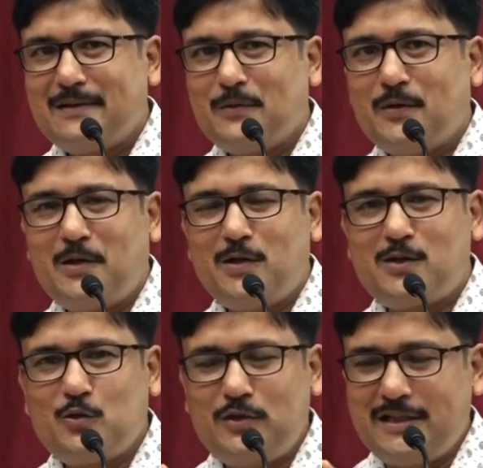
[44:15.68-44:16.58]
When you are
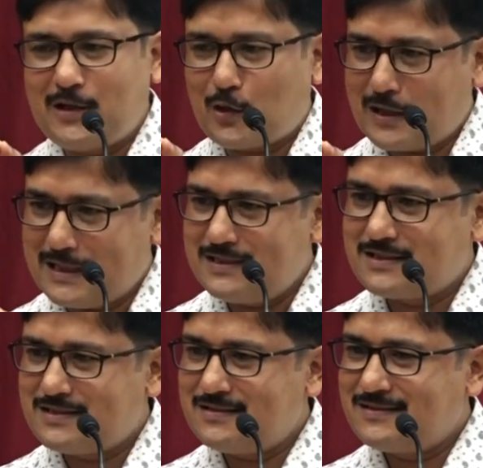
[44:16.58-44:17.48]
choosing an
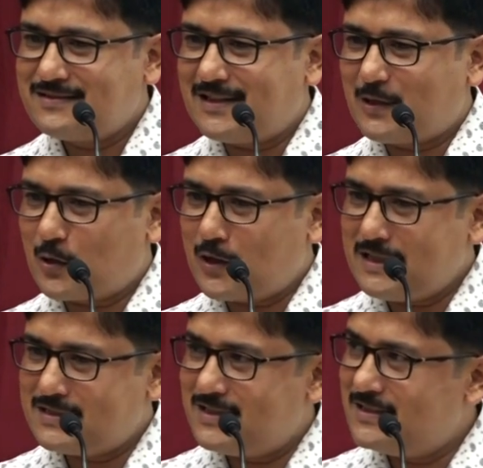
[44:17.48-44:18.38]
organization, that
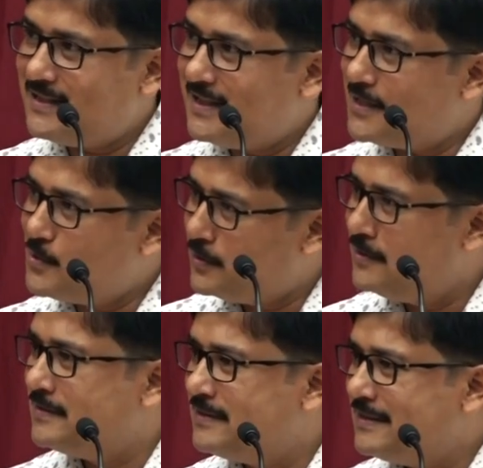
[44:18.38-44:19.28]
organization is really good.
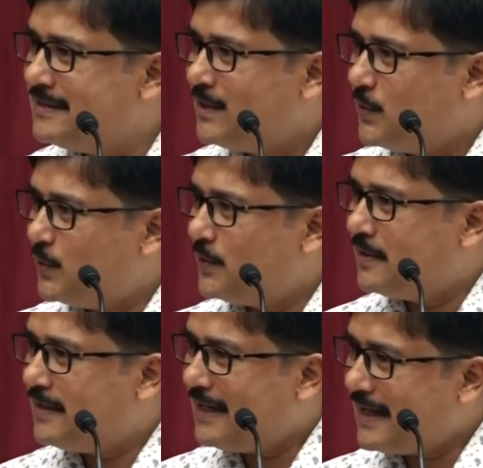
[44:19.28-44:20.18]

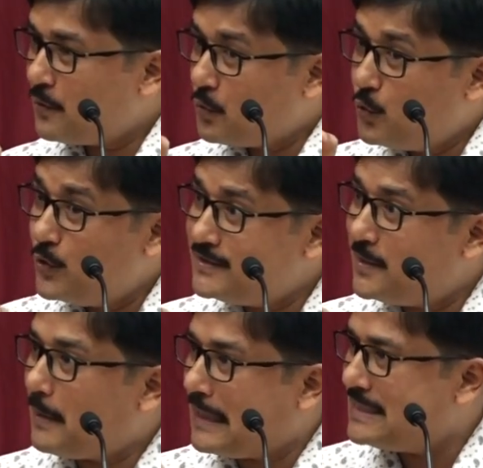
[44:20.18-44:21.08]
And who is the
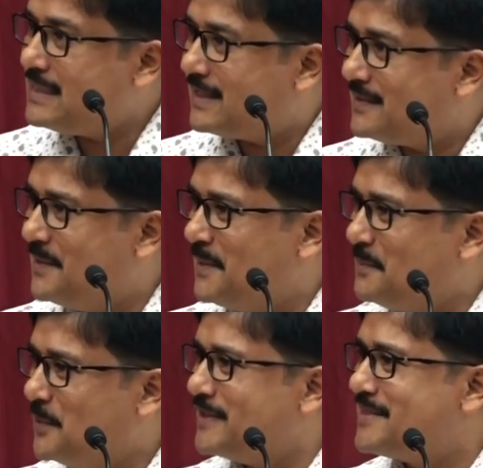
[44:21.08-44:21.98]
manager? You know,
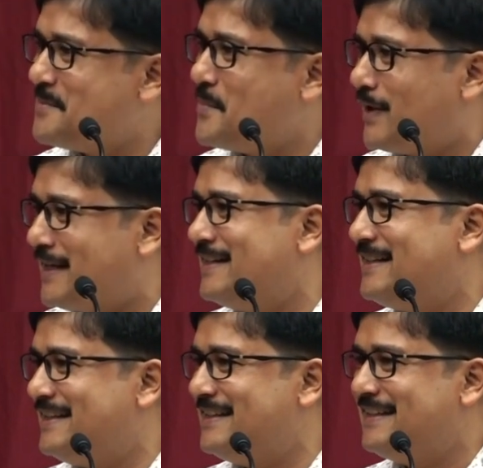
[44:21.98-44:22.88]
most
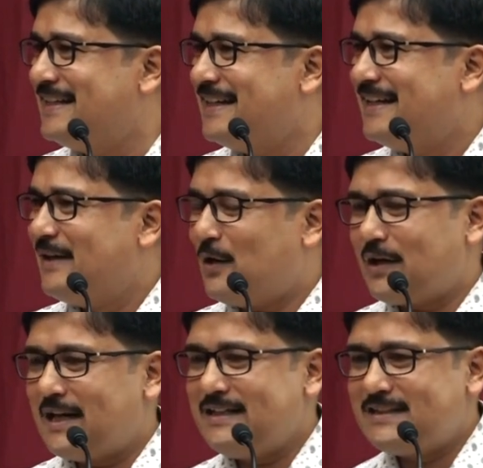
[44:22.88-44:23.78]
importantly,
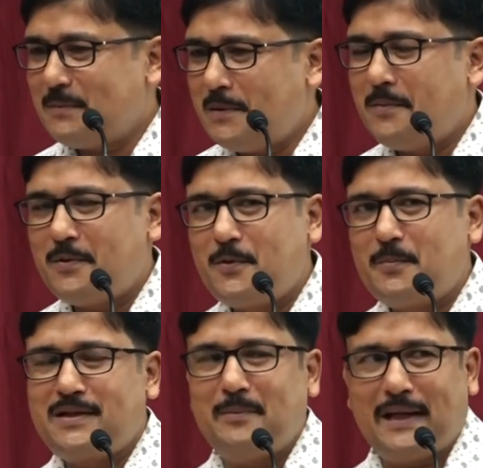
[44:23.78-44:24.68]
organization may be good,
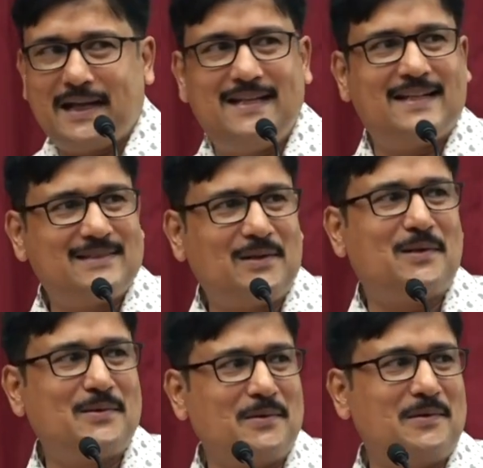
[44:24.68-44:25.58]
but the manager is
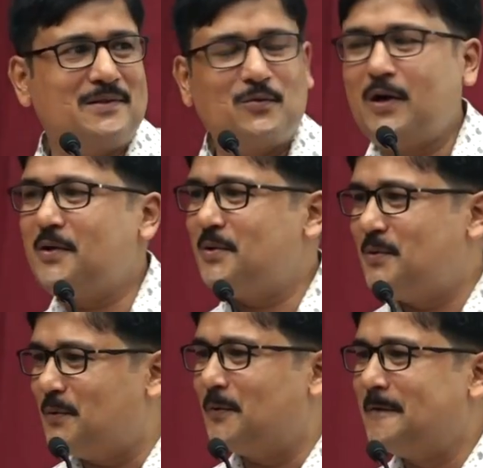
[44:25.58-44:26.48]
not good. What do you
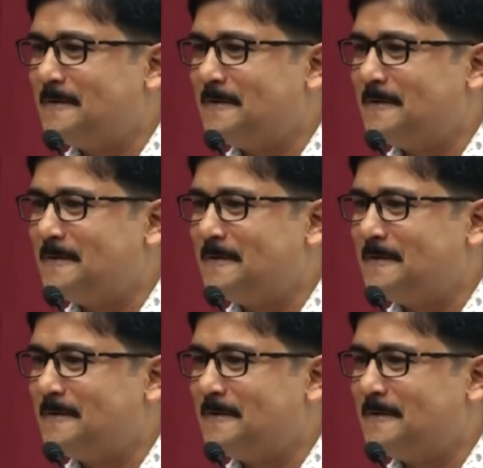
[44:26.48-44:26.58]
do?